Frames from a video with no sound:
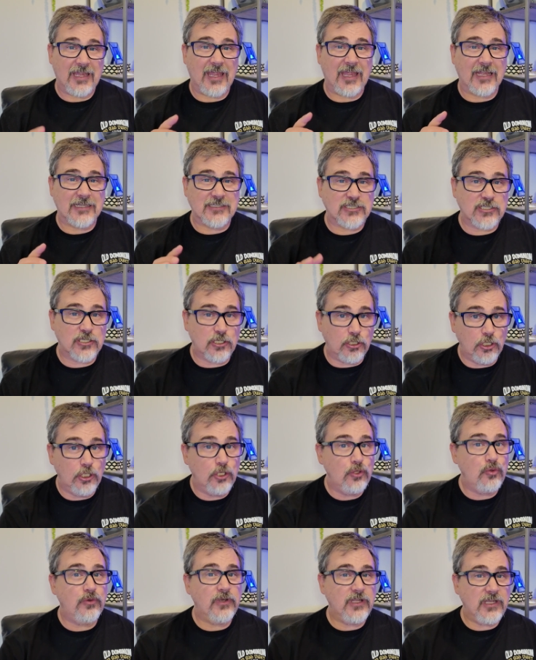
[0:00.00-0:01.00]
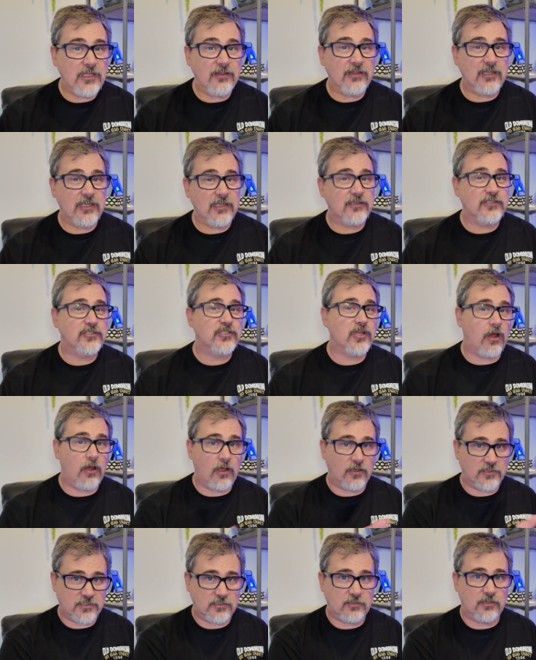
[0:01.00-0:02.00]
excluding the
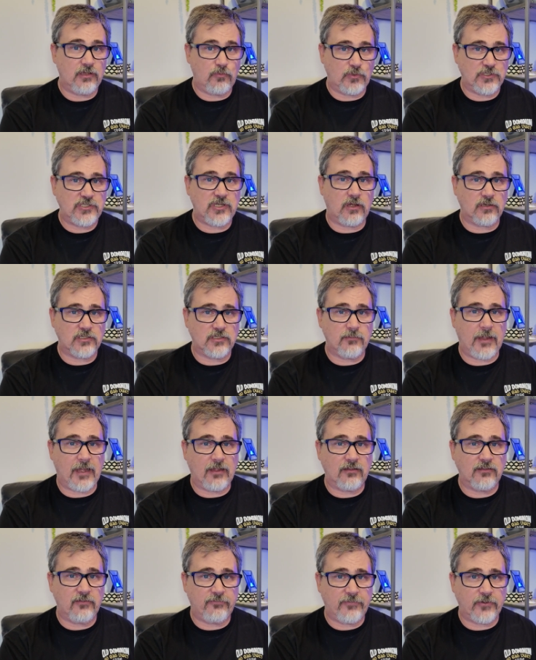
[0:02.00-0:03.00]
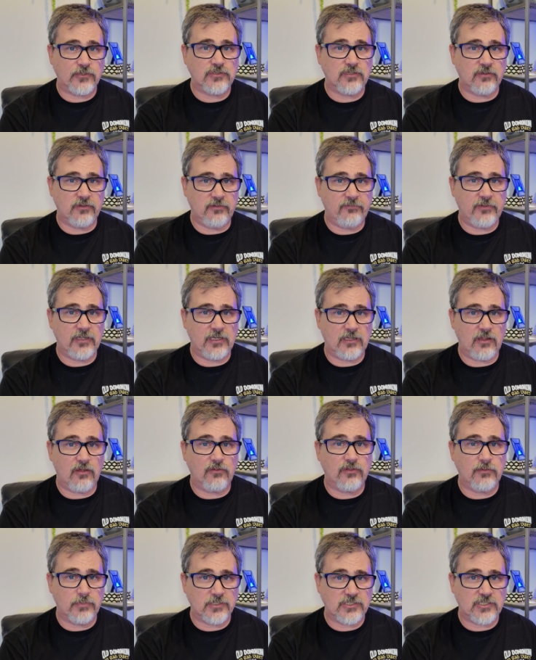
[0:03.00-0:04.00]
exhaust that we talked about in the first of the
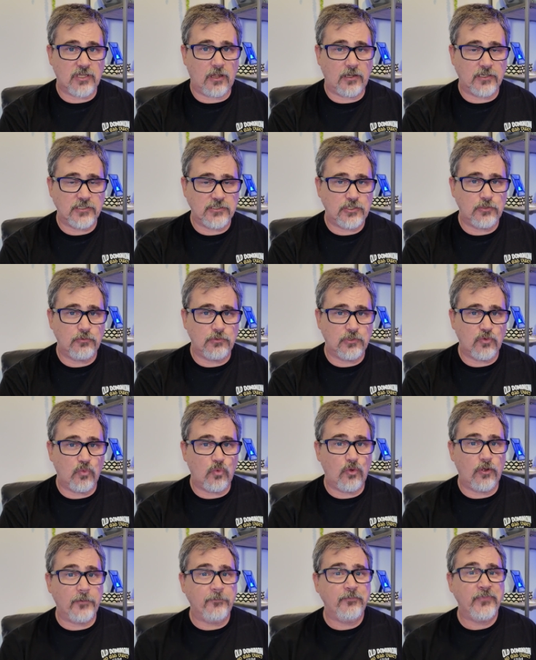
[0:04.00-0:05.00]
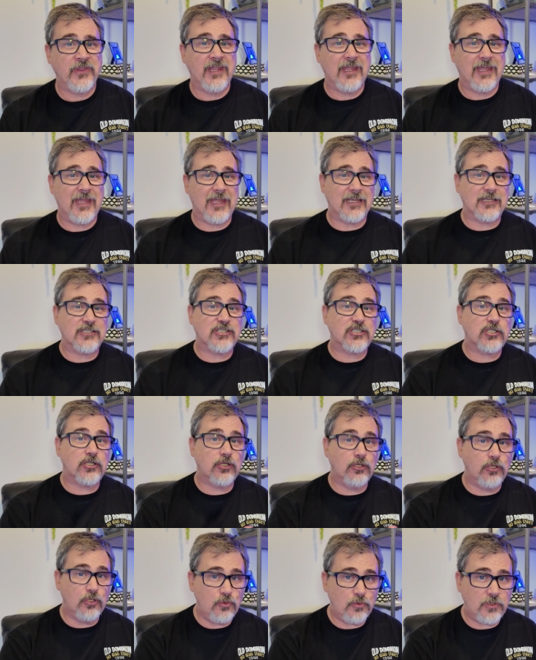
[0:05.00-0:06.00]
video, the Bassani 2-in-1,
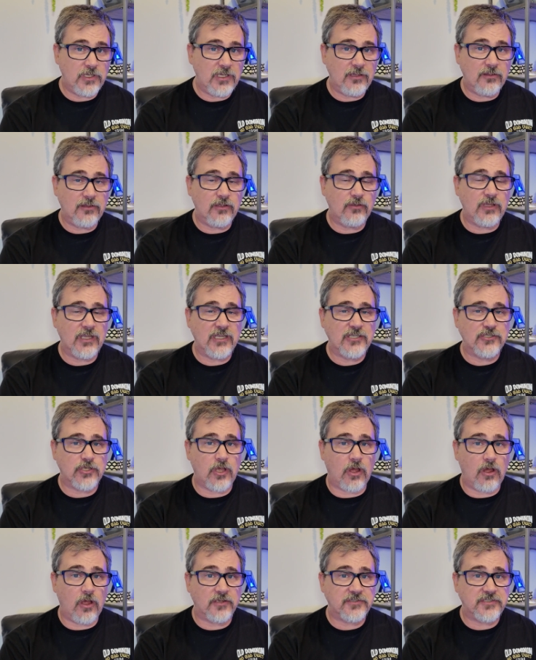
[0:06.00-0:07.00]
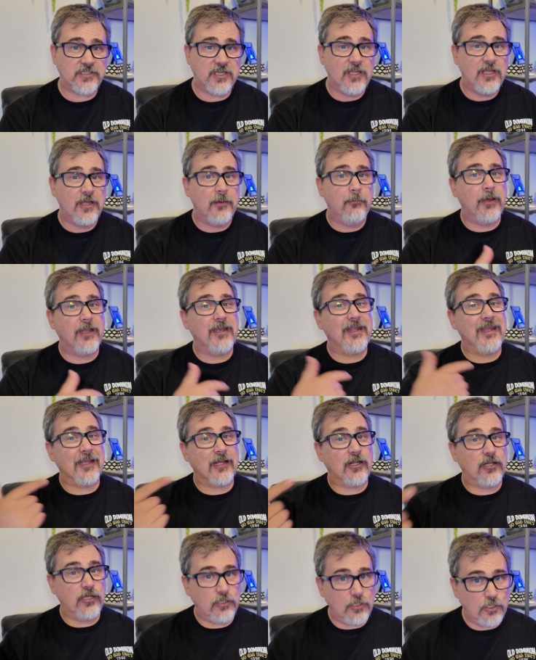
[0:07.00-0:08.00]
excluding the exhaust, but
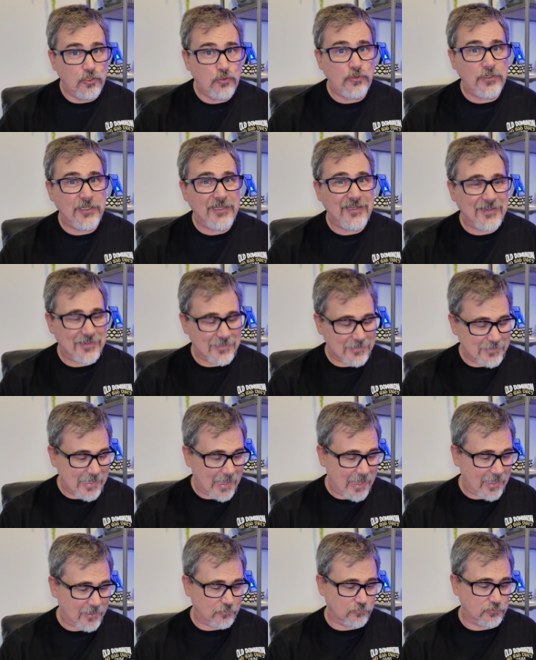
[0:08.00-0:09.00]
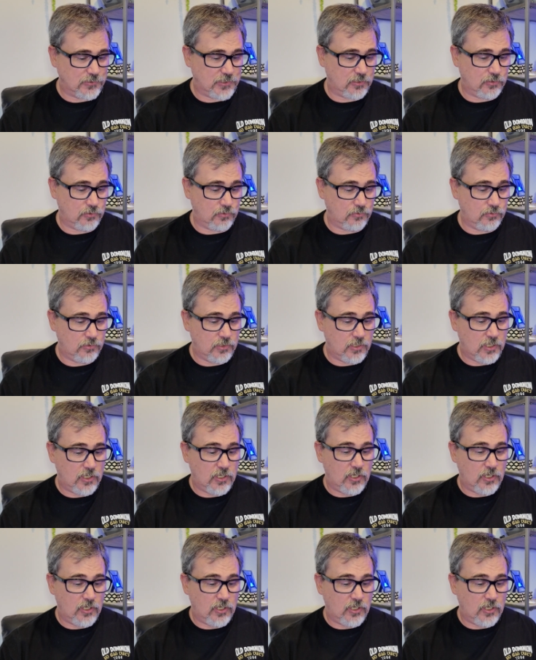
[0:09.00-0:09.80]
including the dyno tune,